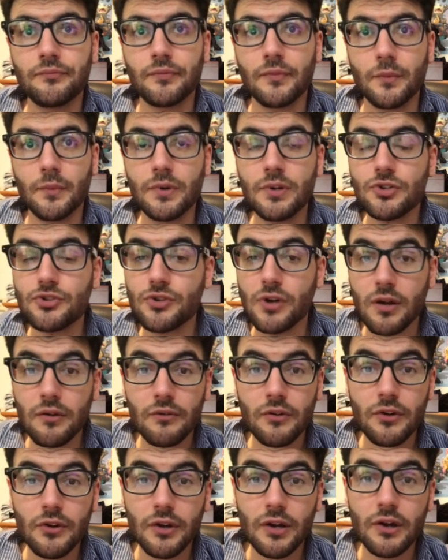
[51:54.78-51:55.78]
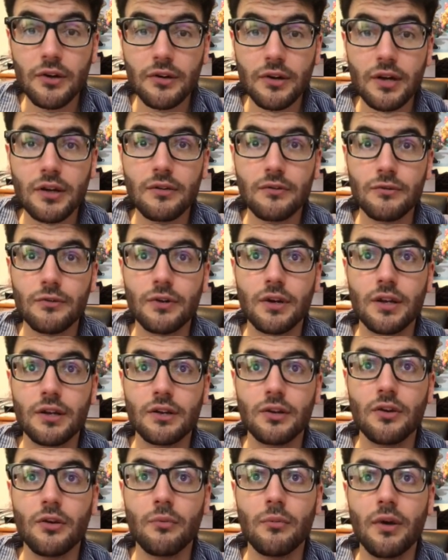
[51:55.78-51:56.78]
I'm going to try very hard not to forget to
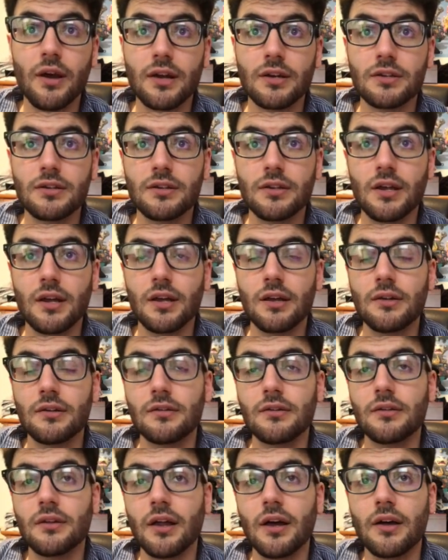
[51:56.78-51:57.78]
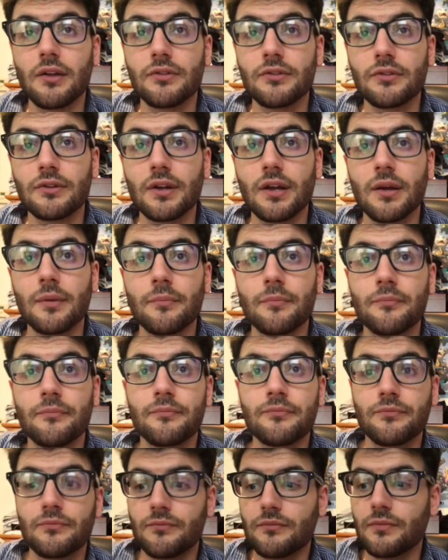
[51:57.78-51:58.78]
go back to the other game.
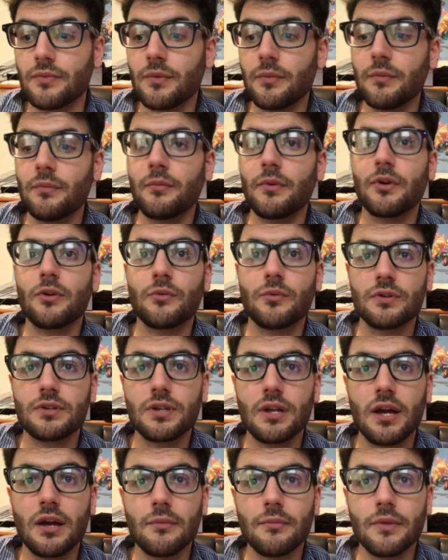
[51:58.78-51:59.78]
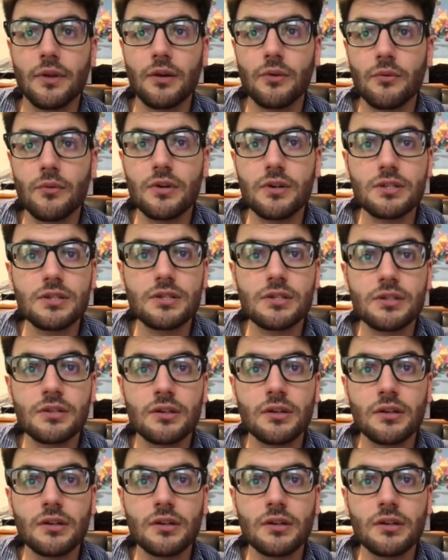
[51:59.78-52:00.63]
Let me mark what time that was.